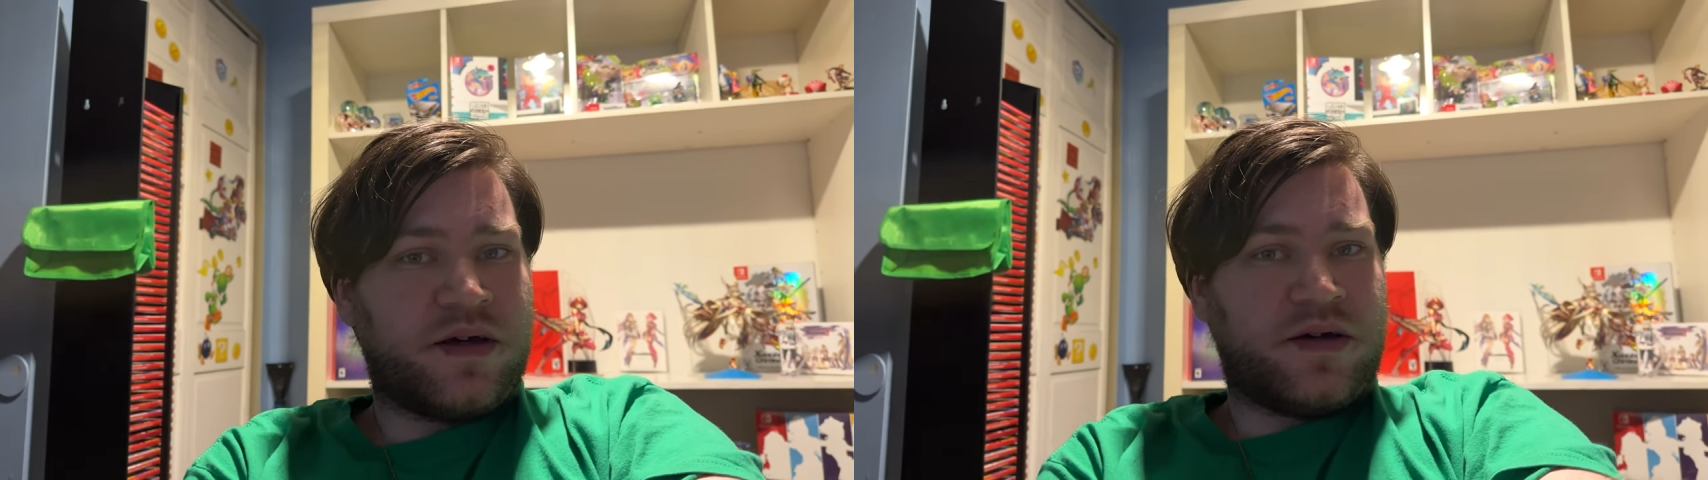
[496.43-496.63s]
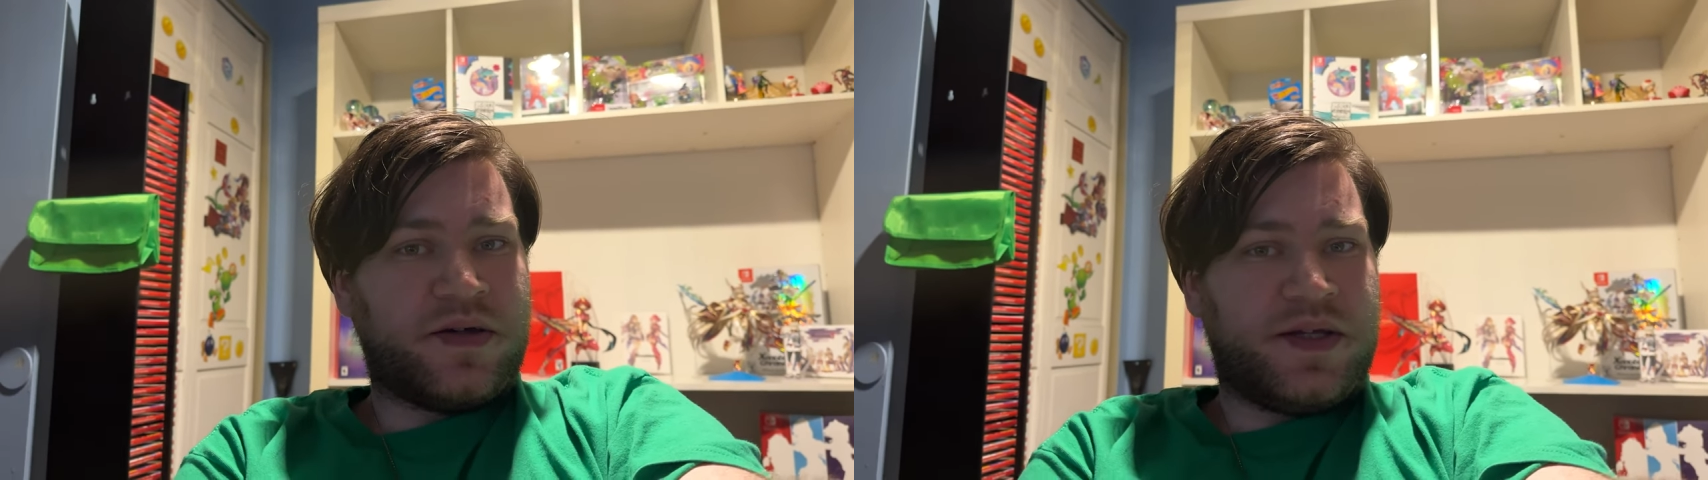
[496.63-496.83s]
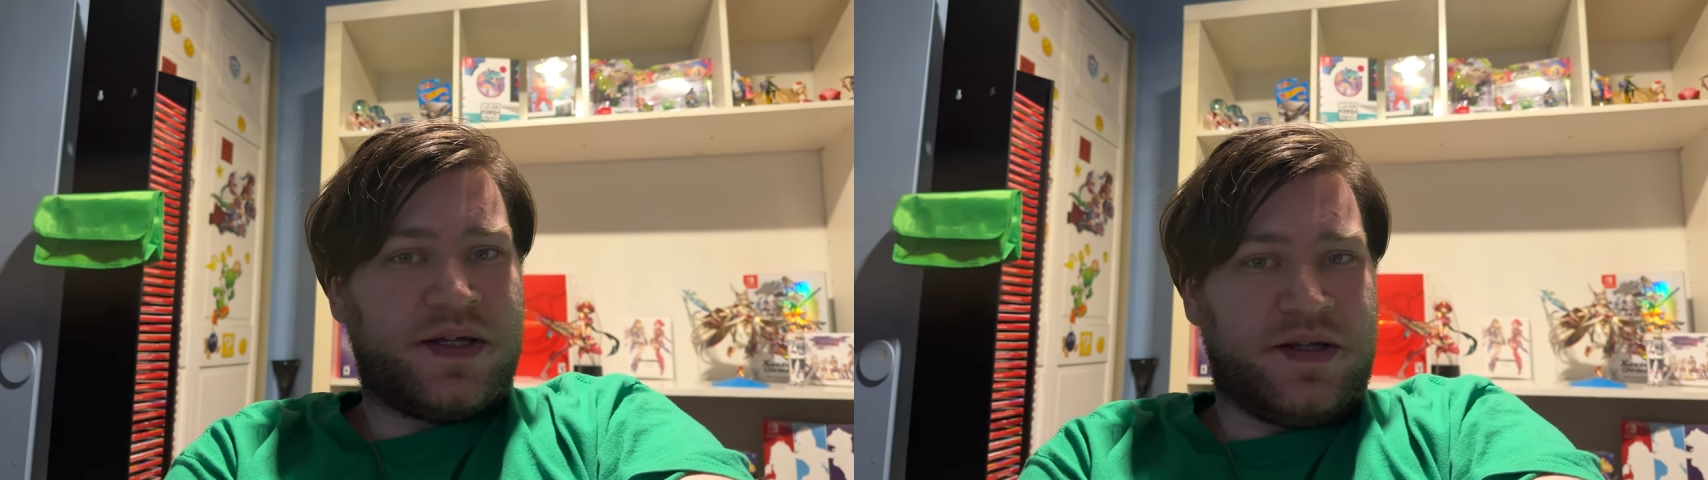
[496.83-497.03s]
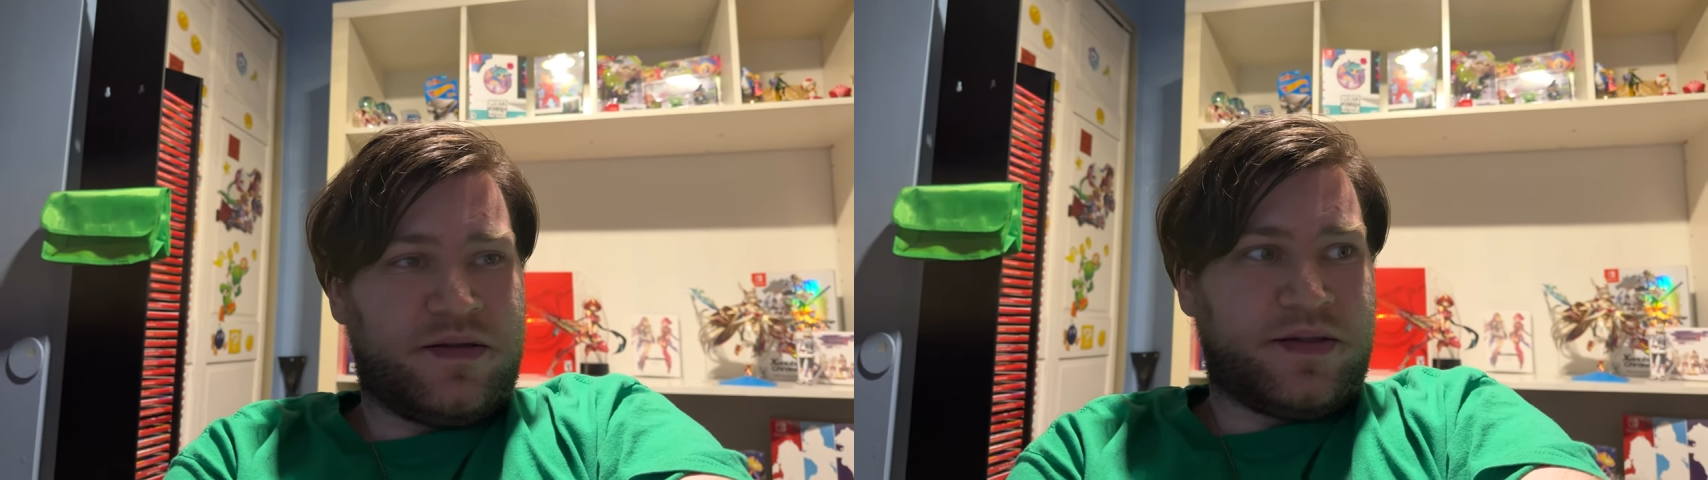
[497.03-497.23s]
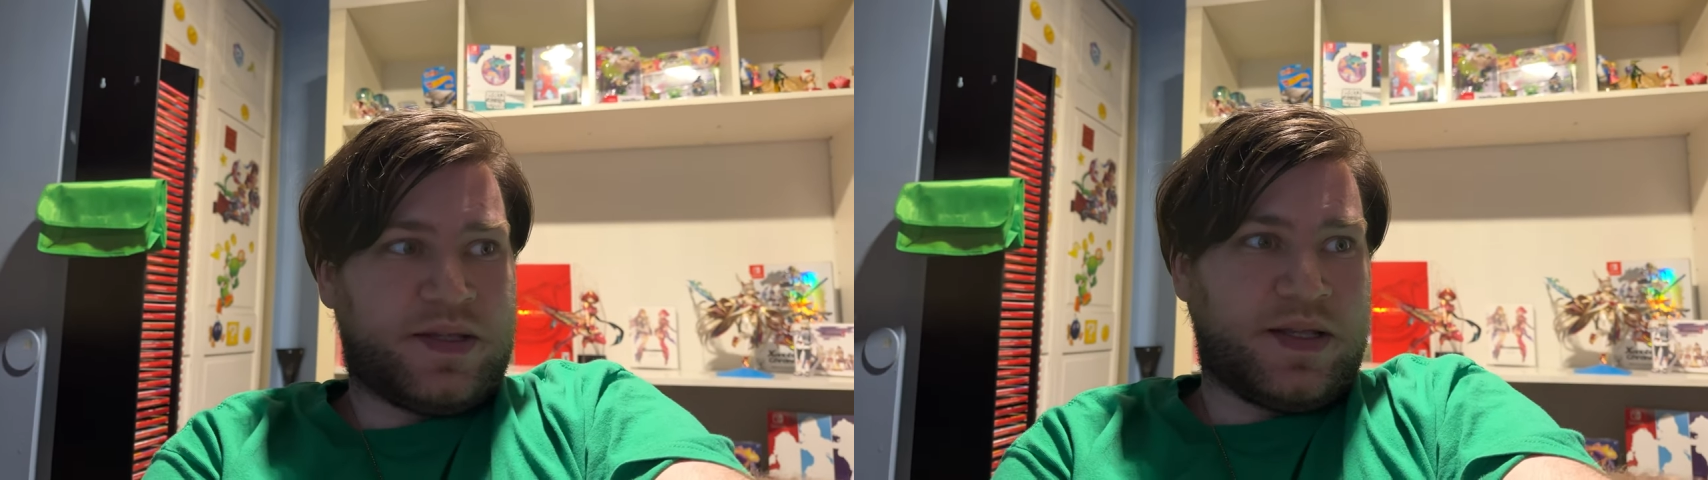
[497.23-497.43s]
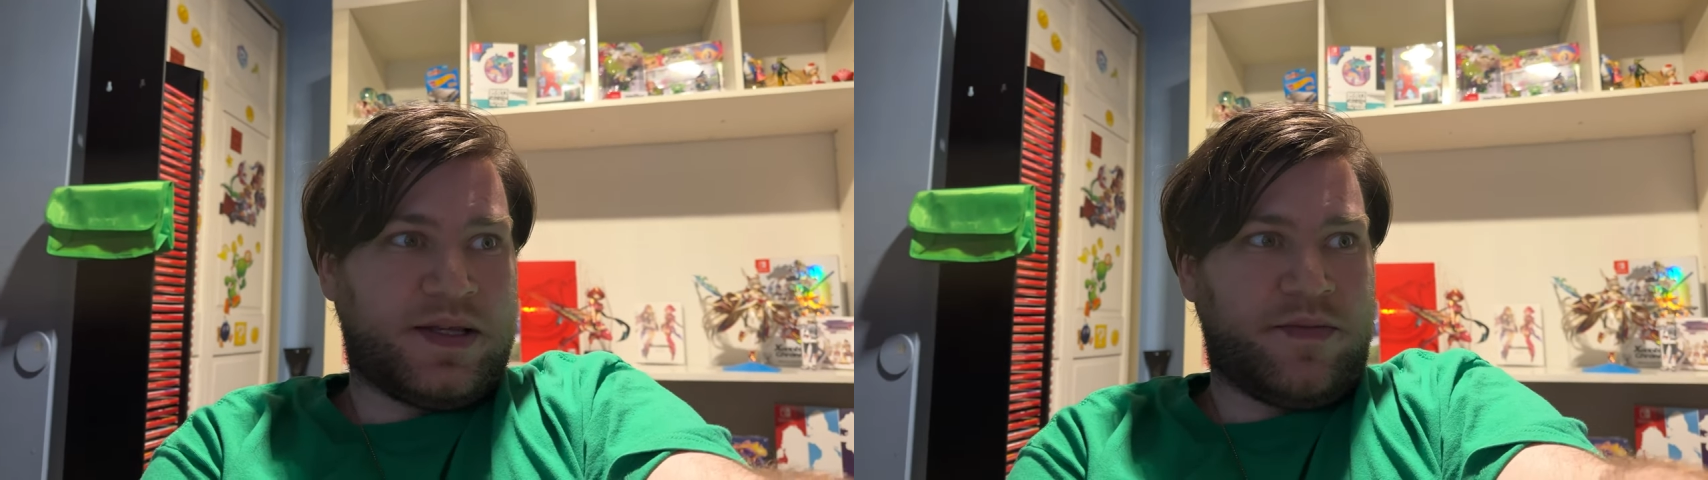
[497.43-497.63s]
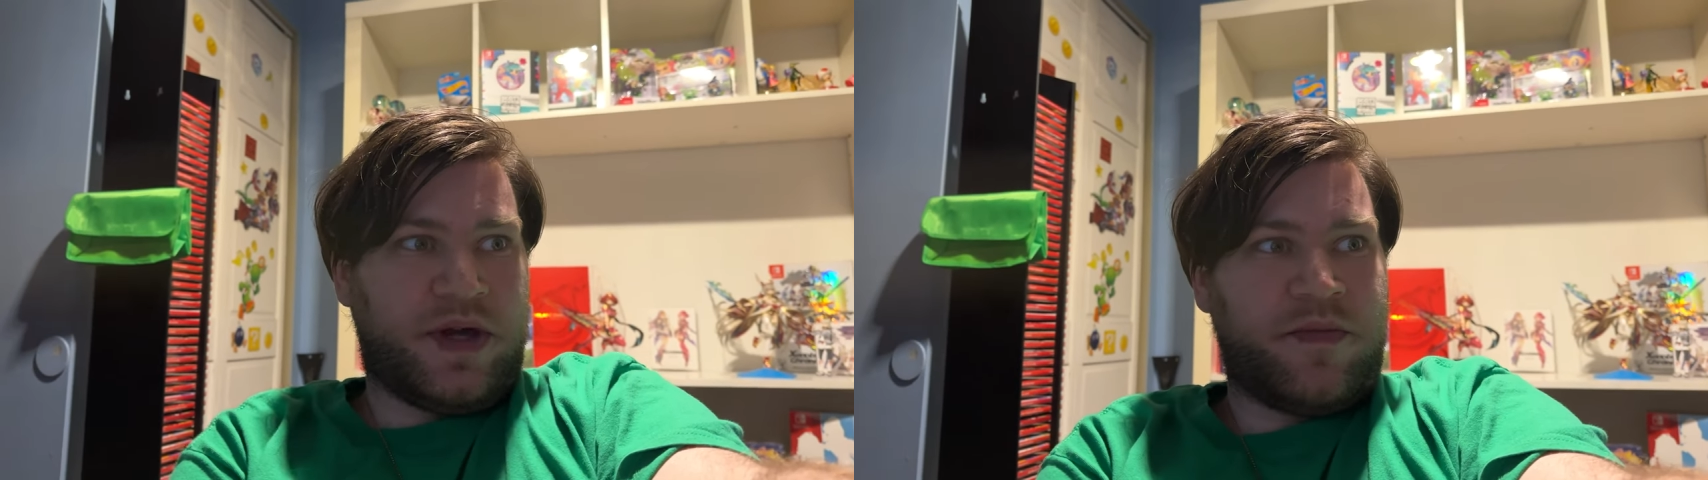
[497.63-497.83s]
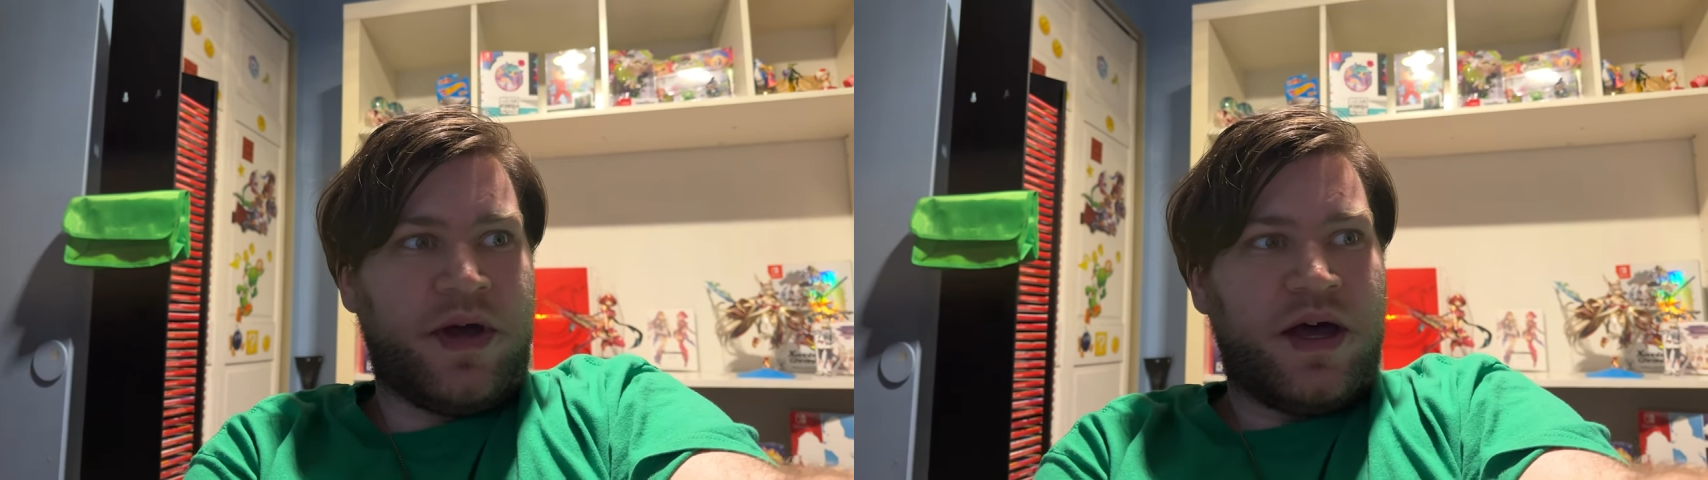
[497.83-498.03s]
Because it's the same
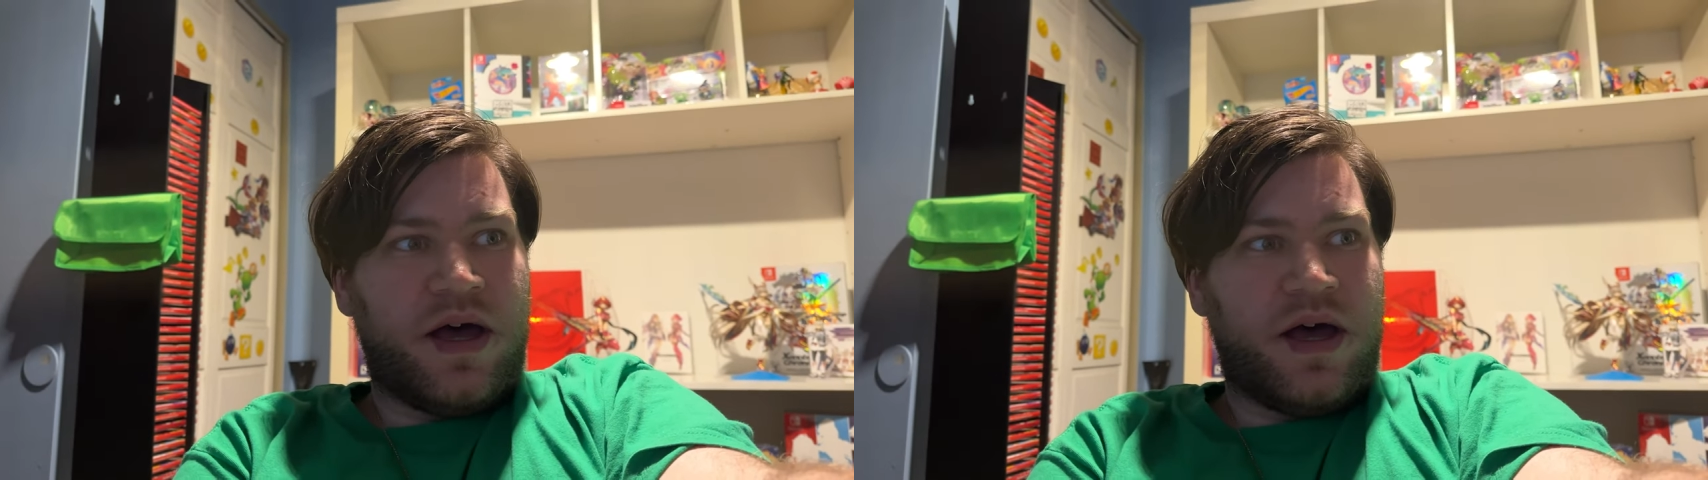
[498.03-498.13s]
game.